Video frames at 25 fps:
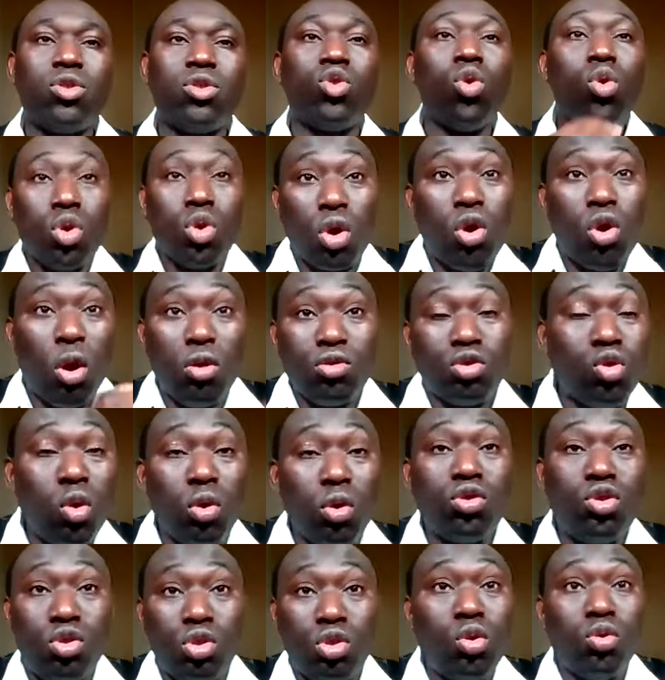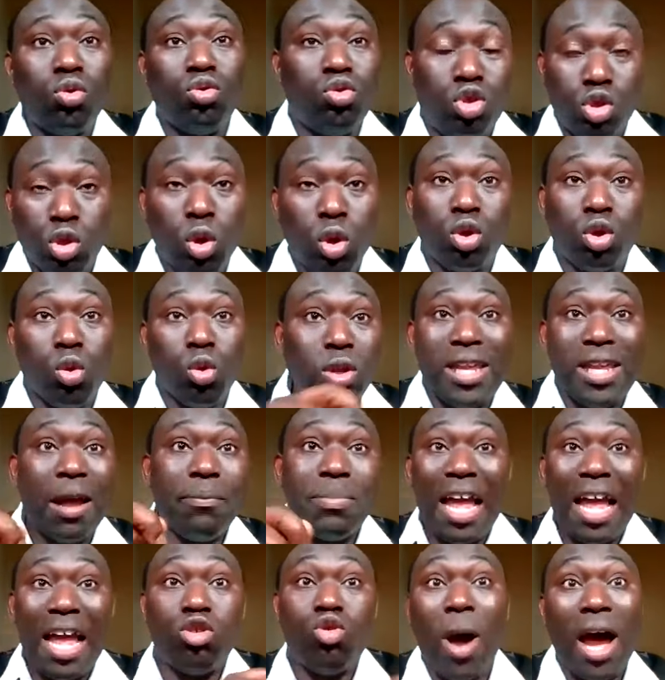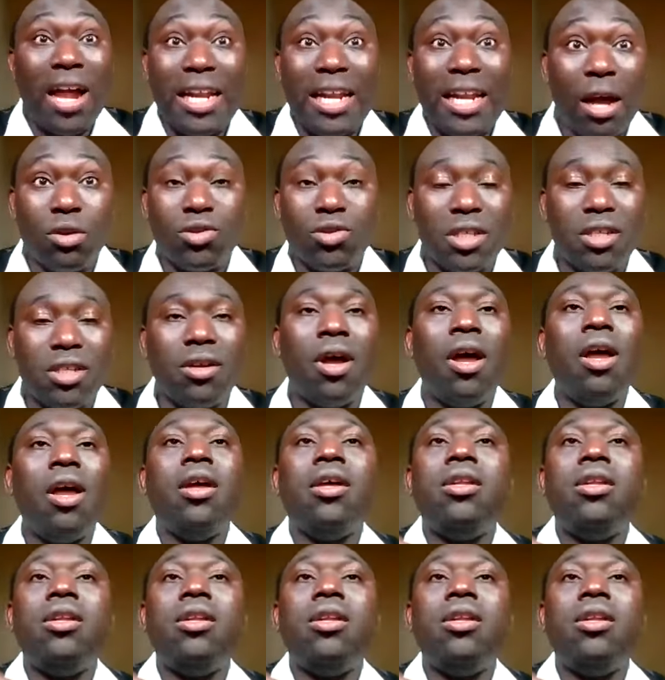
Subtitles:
to show to them that you are now serious.